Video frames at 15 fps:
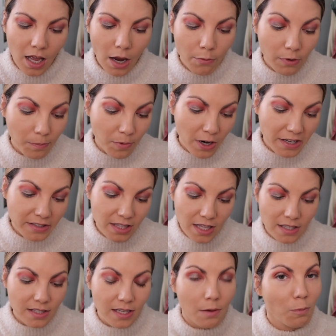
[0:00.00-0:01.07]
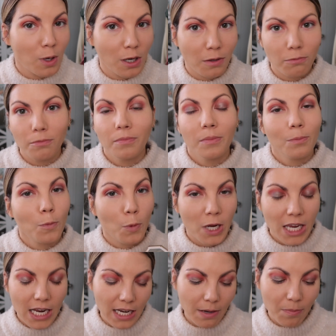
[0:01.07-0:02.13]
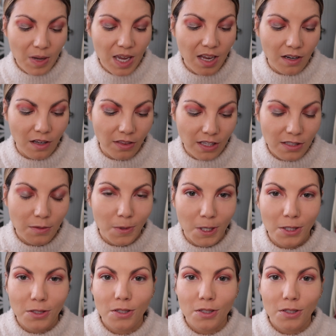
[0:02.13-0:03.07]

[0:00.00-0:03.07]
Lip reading: I repressed this and we're re-hitting pan on this one,